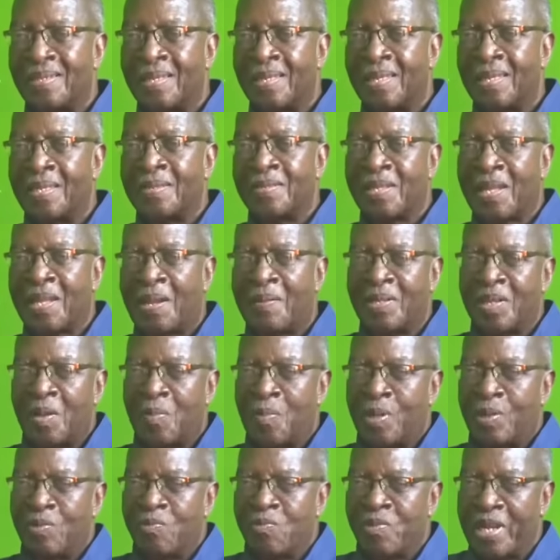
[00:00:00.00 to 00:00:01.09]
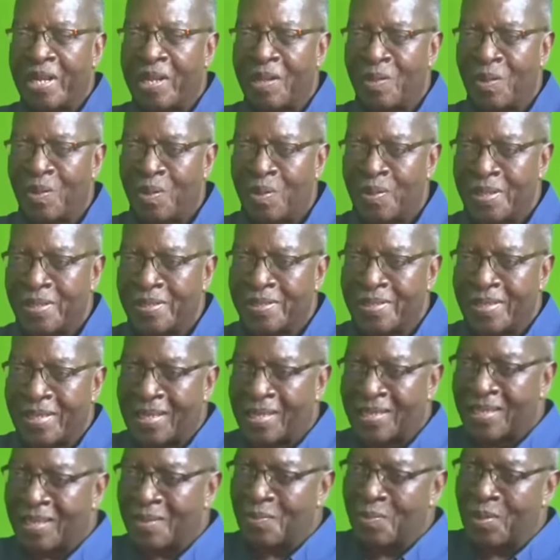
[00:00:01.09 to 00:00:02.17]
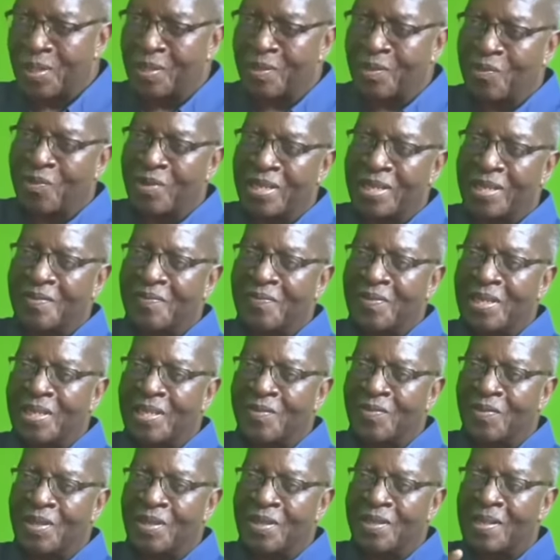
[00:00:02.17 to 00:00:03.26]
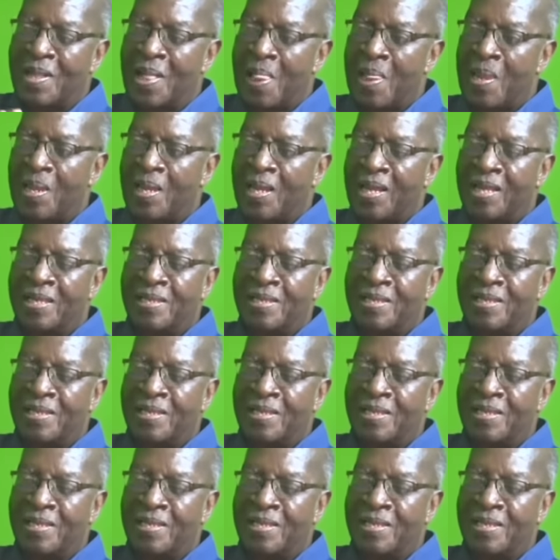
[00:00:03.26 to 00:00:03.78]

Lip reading: CARICOM on record is saying that we agree that Venezuela has